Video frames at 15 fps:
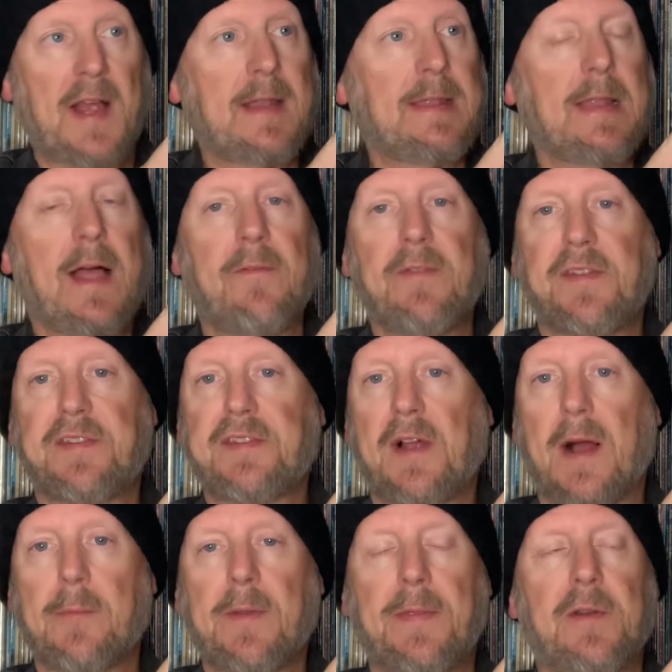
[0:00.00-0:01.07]
I love the
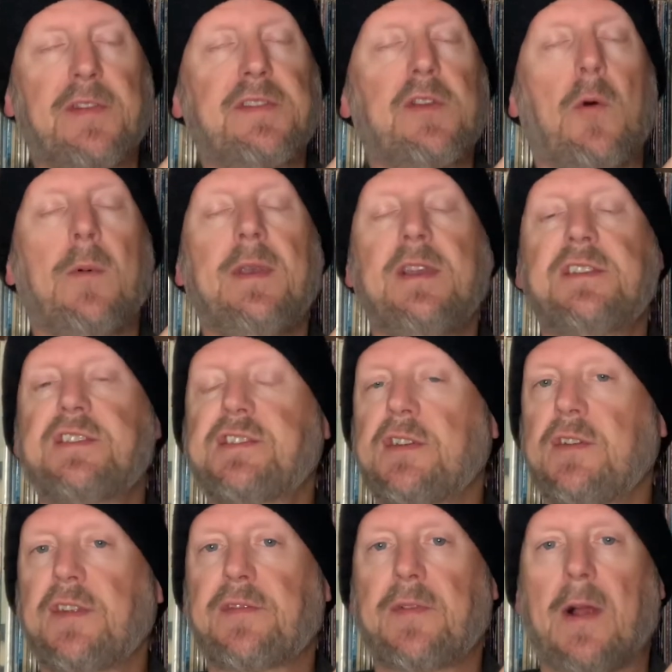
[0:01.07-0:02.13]
song, but there's so many to
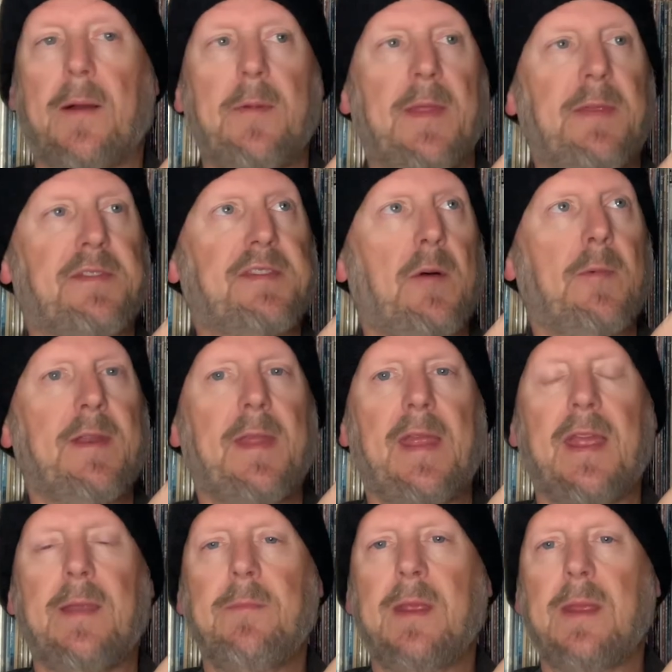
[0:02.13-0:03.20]
choose from and so many that
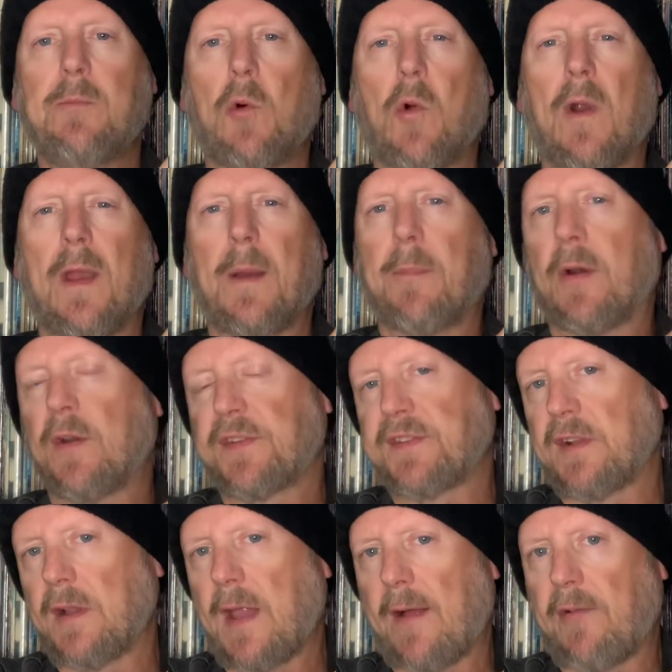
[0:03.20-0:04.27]
hit me more on a
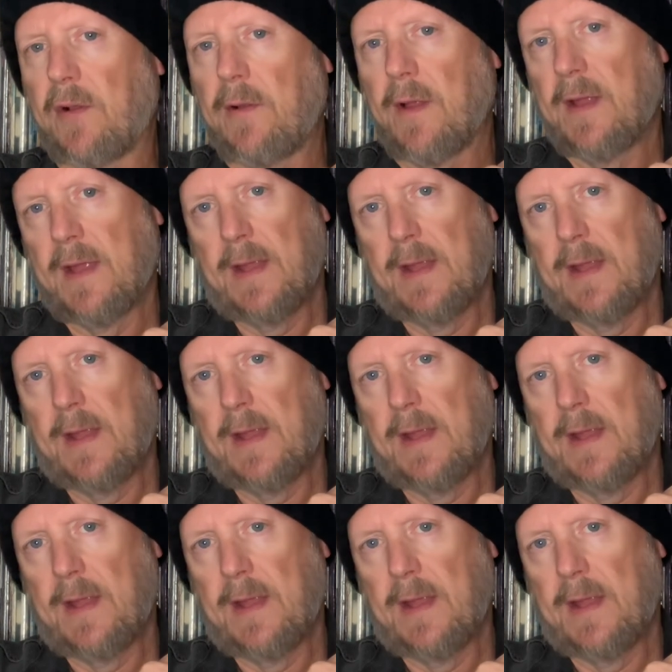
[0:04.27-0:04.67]
personal level.